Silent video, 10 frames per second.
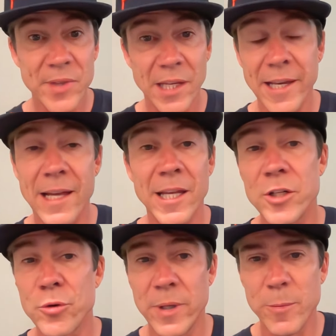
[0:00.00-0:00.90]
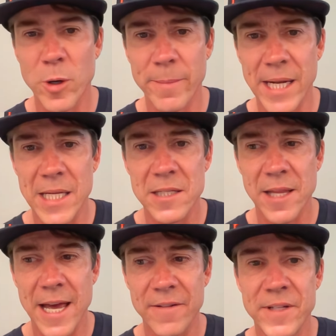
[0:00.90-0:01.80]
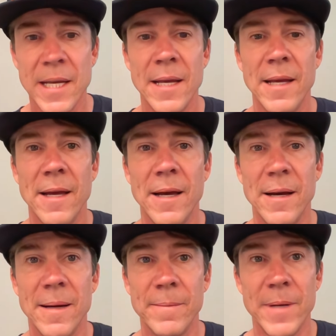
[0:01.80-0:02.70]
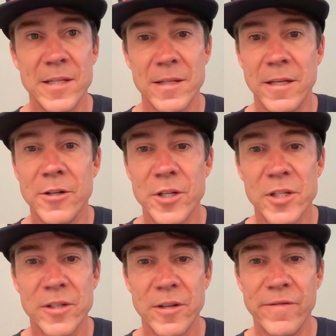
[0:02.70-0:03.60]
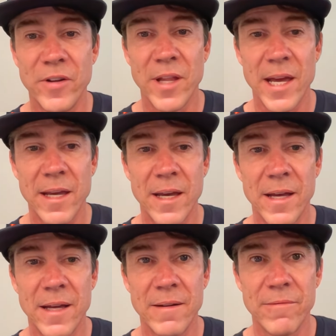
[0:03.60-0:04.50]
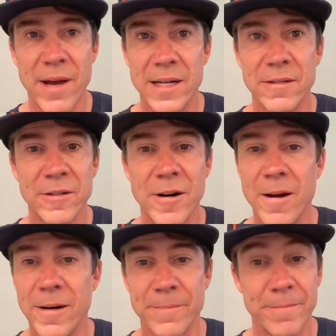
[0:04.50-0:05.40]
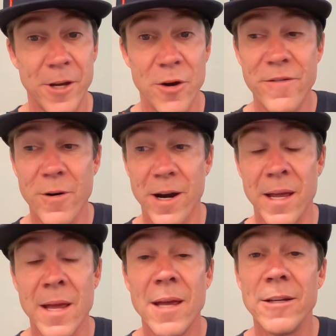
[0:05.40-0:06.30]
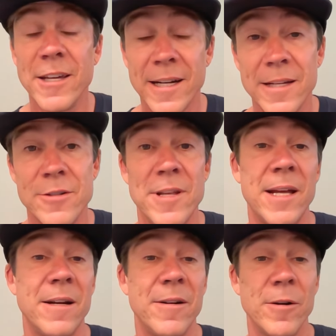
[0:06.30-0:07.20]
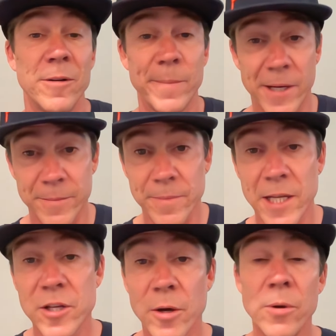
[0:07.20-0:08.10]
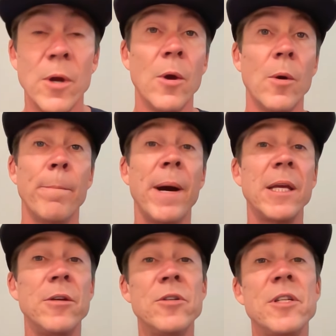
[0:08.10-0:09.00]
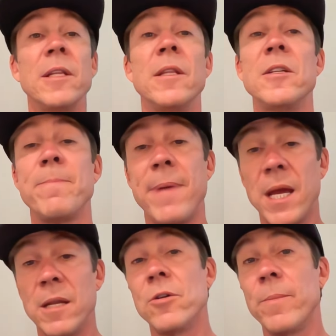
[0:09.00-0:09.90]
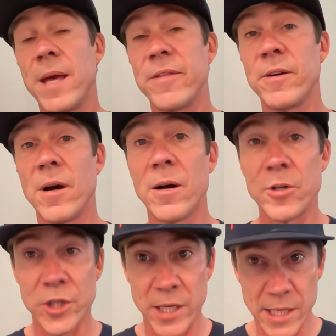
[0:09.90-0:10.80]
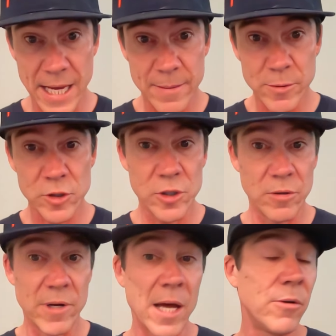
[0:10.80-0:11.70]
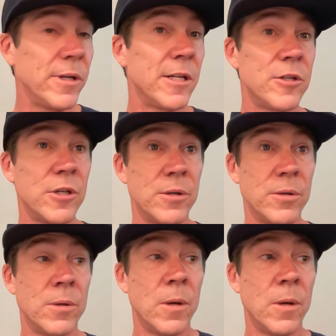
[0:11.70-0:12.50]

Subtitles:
You got like 20 more minutes left. And you feel like riding a little harder. Go for it. You cannot do that in erg mode. And so by using this manual methodology, it enables you not only to do